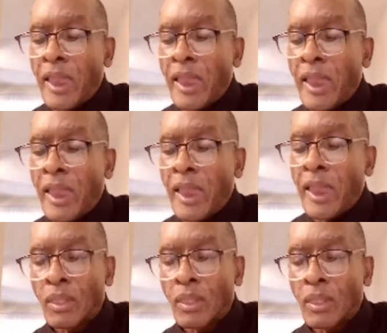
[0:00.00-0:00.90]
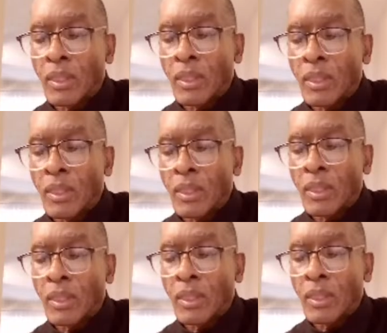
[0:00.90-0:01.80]
He had 11
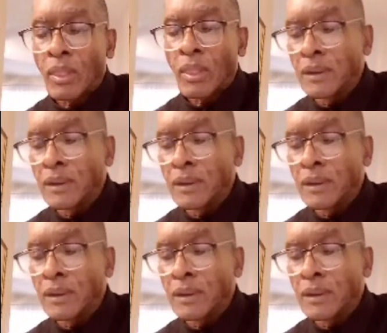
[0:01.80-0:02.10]
disciples.